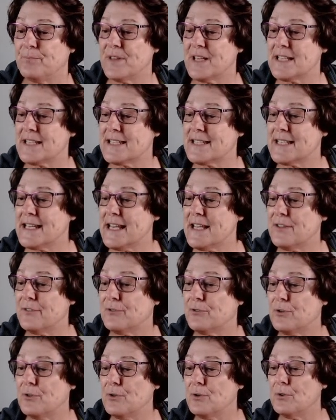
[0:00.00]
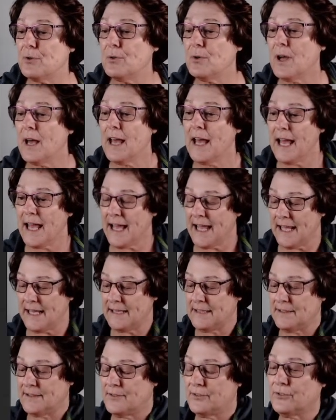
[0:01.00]
see-through,
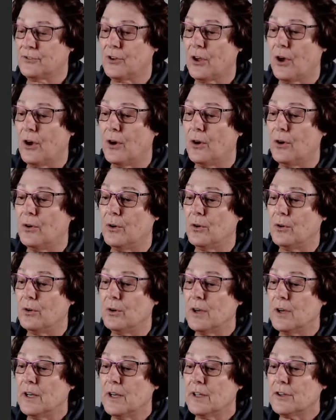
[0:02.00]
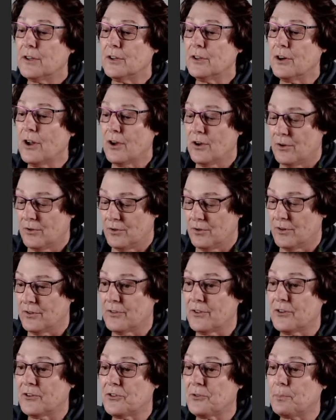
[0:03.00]
and so you know
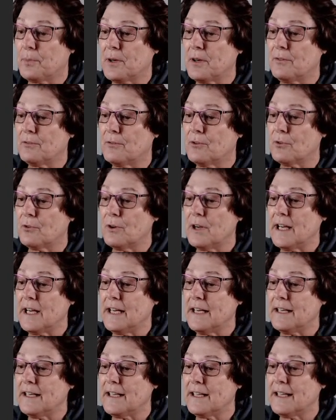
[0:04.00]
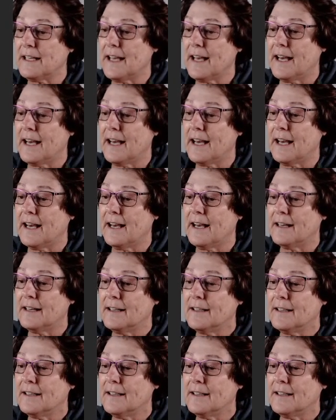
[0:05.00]
this bit of green here,